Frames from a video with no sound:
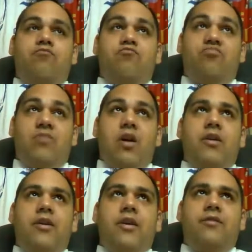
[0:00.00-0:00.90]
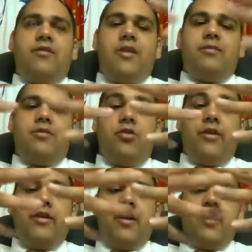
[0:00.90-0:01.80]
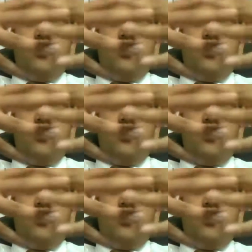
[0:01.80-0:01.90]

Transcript: CONCACAF teams joining together?